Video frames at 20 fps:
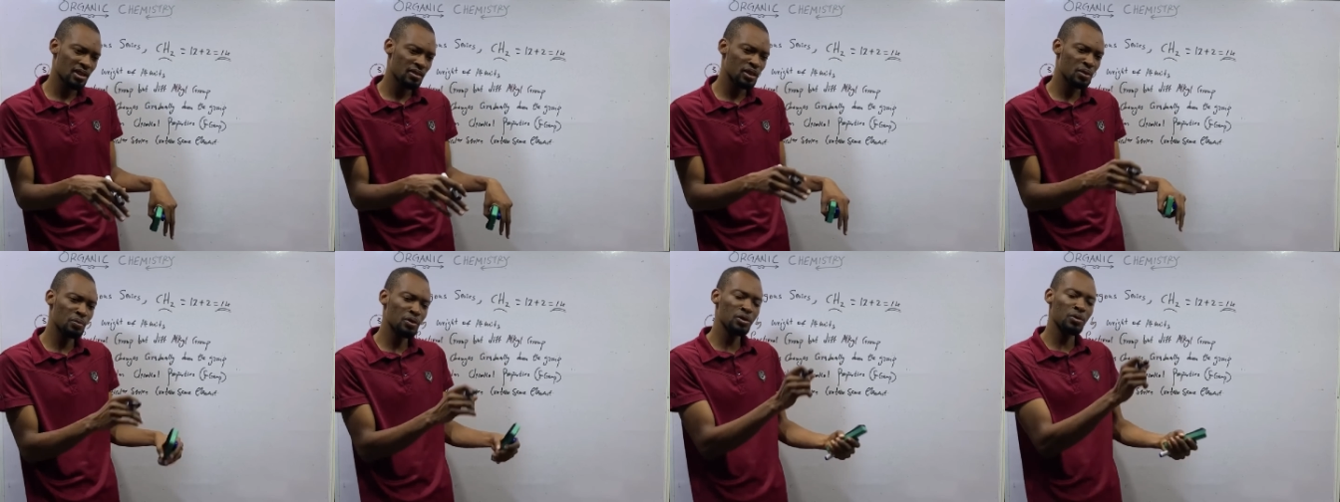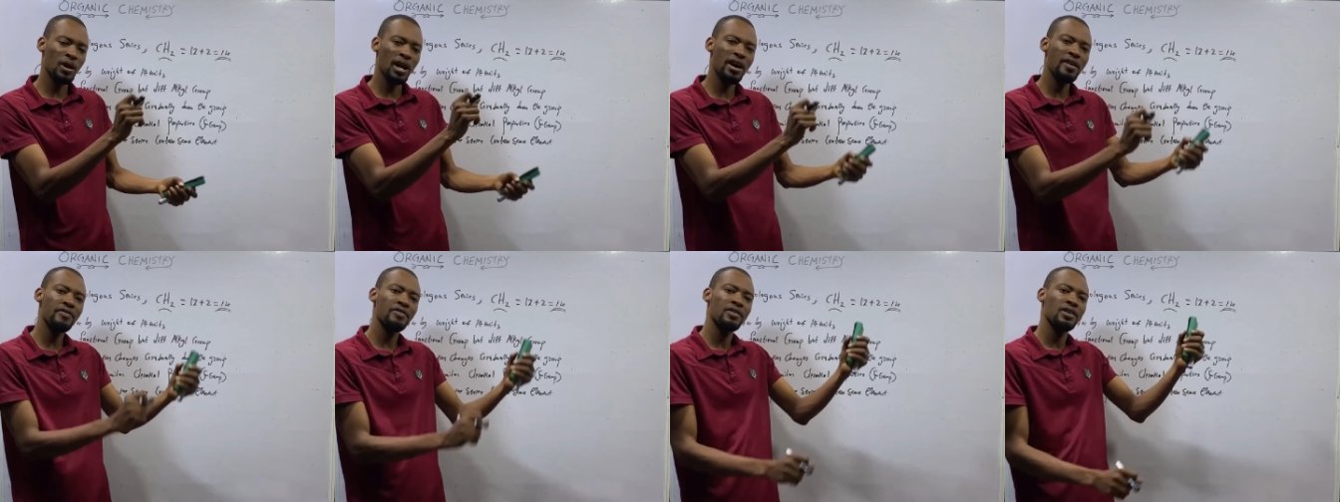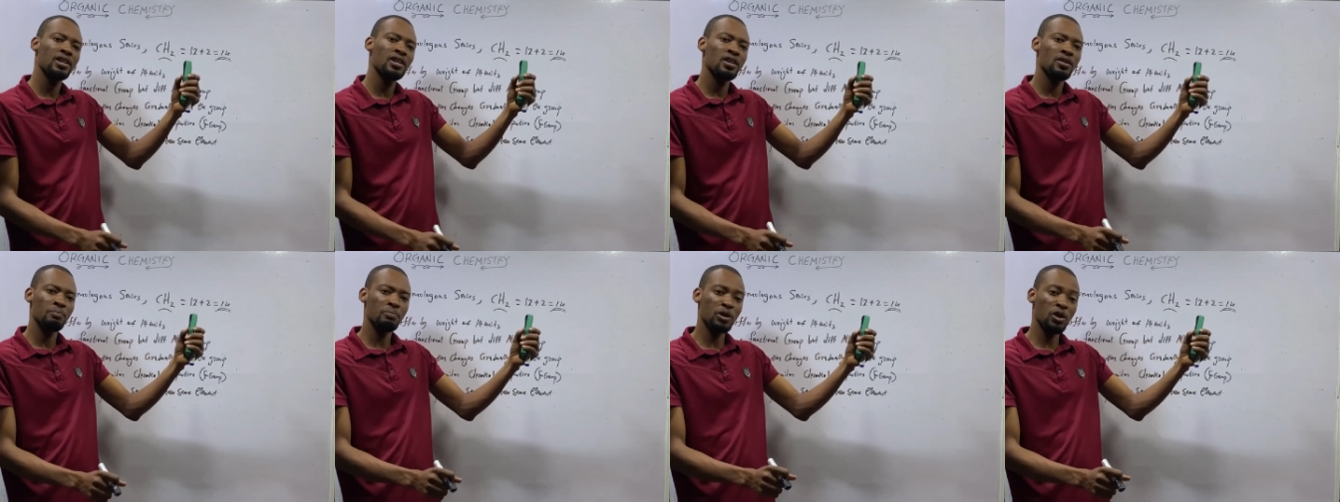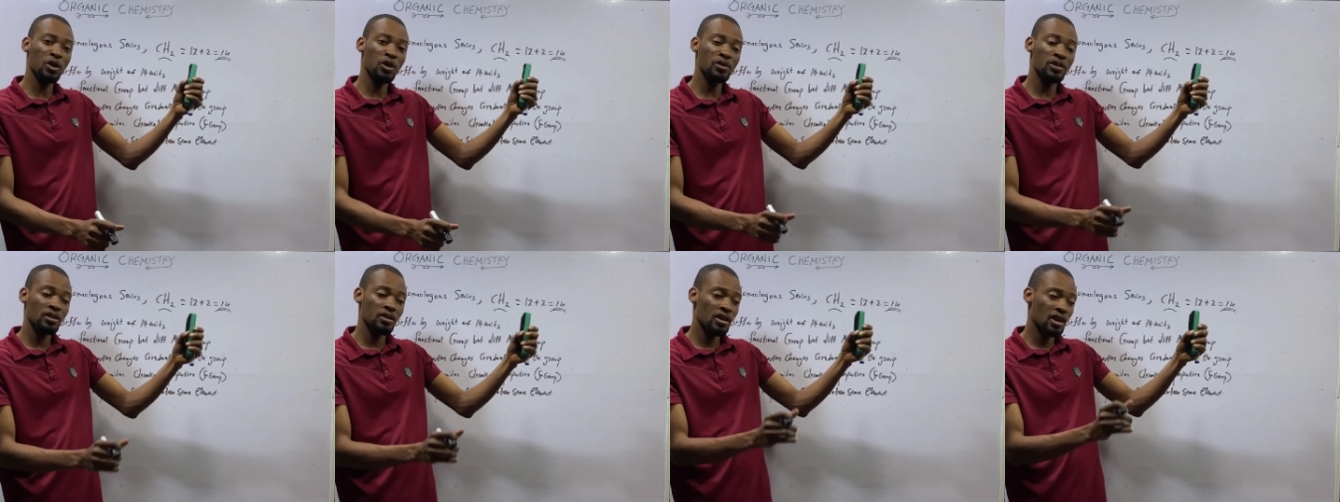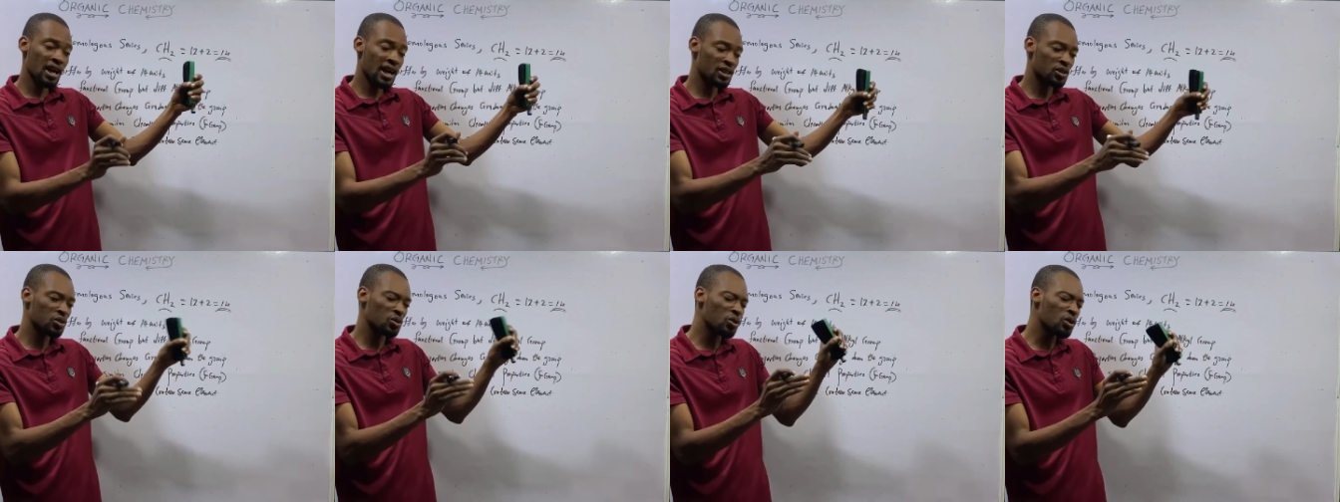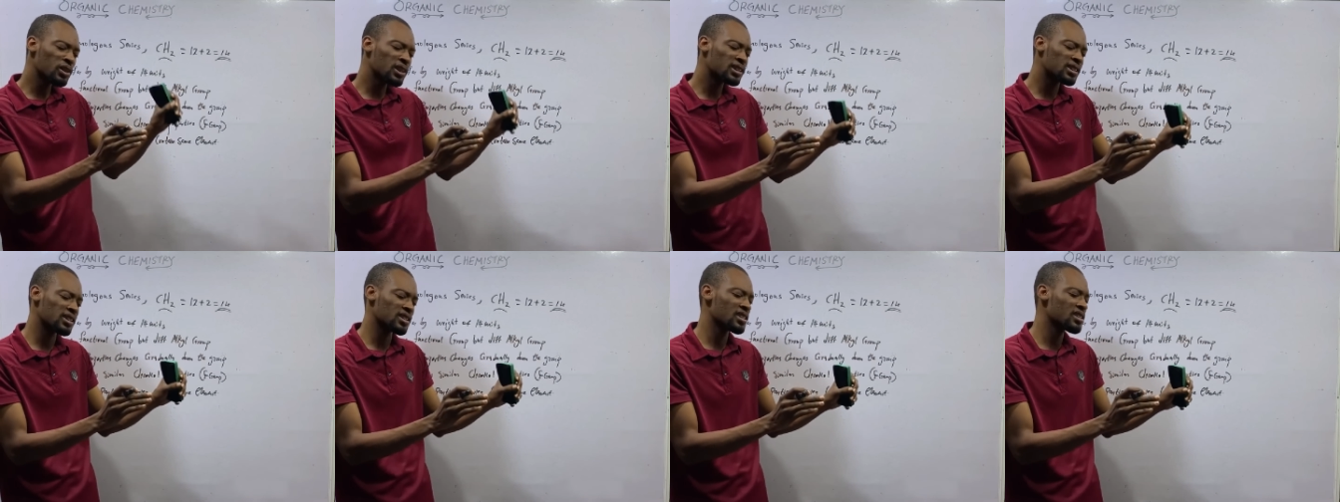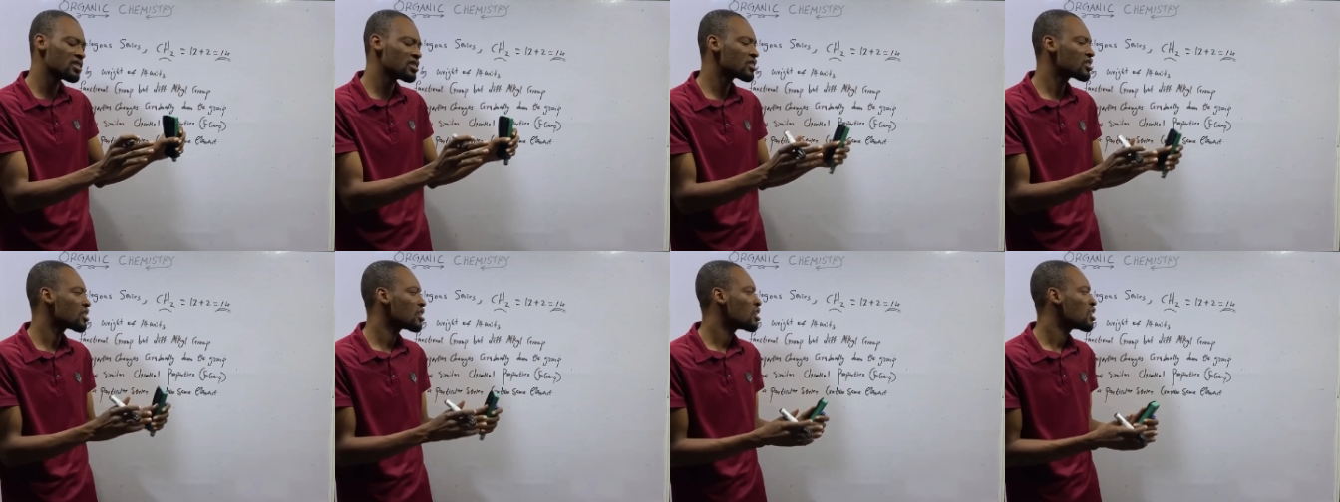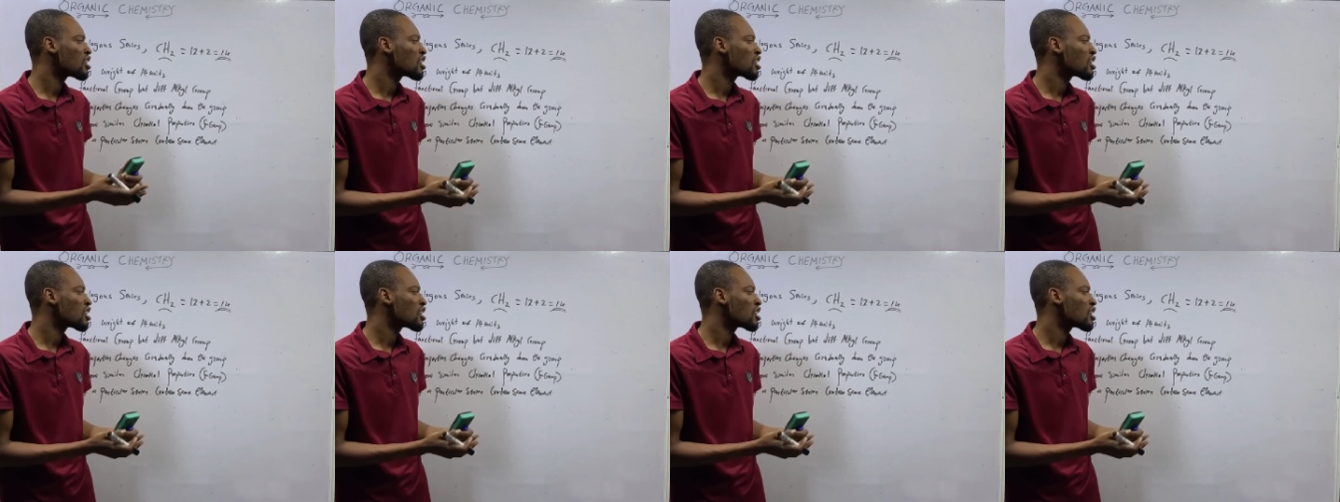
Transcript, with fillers: The more you have, because as you go down the series,